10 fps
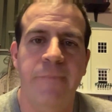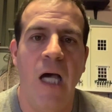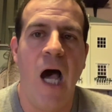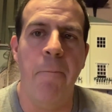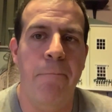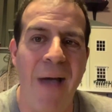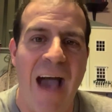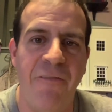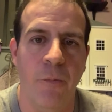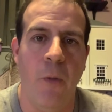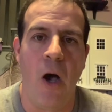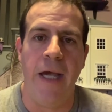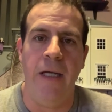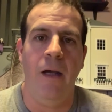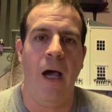I'm baffled by
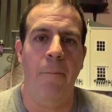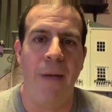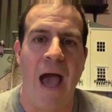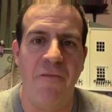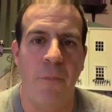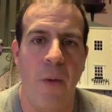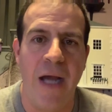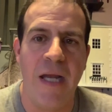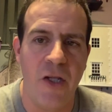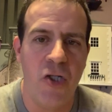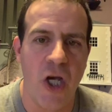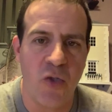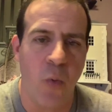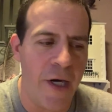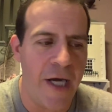it. I'm baffled by it. Now, the Jets
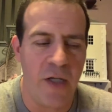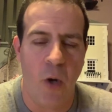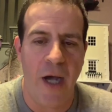won anyway.